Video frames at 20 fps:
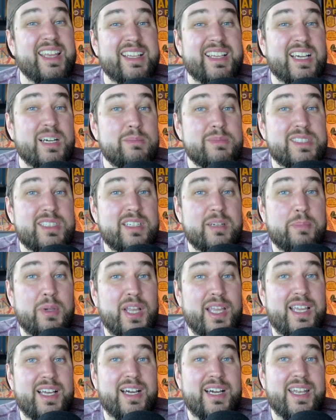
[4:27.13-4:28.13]
comes into
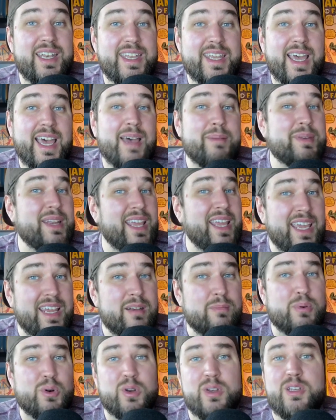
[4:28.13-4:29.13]
play untapped
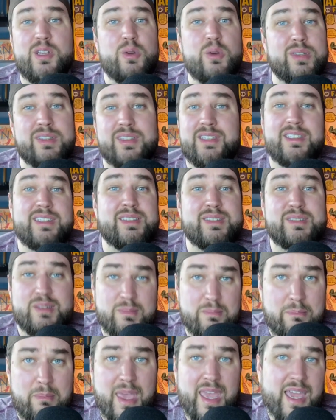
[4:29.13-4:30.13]
and produces
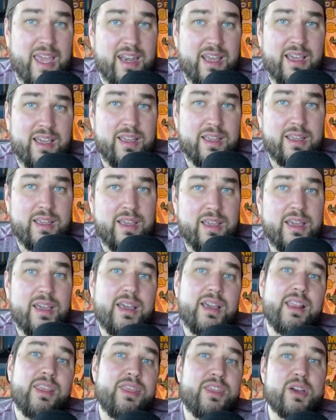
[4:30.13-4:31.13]
mana.
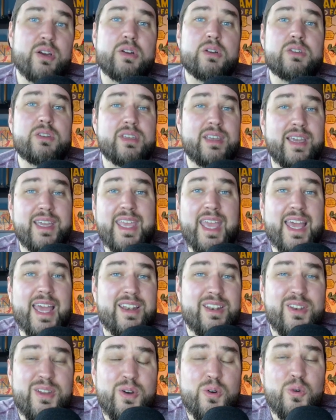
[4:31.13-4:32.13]
There's,
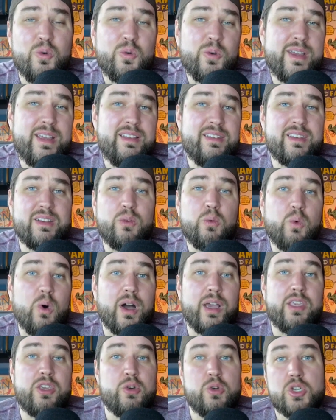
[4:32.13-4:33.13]
again, no reason
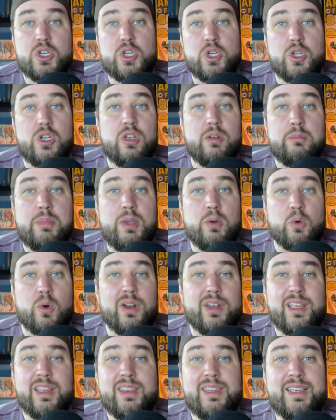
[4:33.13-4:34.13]
why you shouldn't be
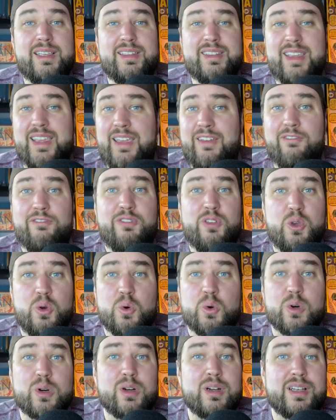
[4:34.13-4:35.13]
running this if
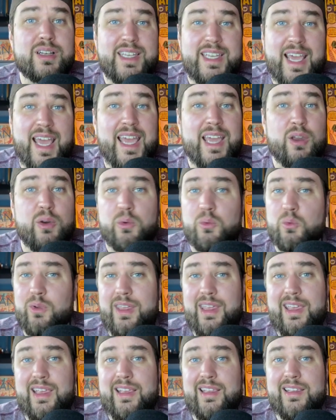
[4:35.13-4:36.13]
your deck
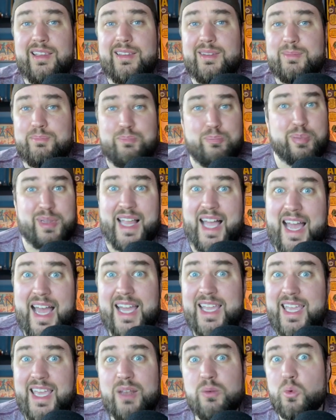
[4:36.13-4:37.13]
is
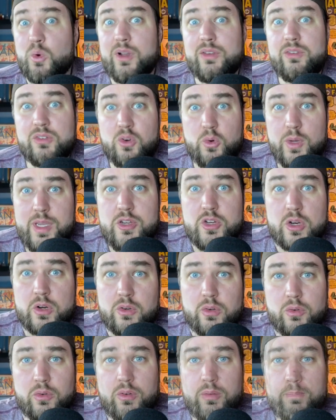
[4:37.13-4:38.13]
black and runs
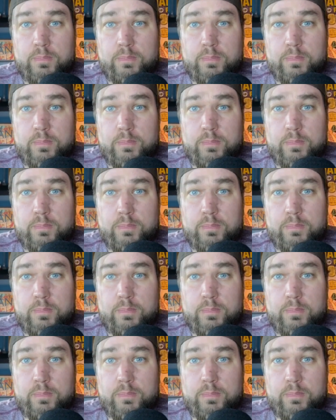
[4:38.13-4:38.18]
creatures.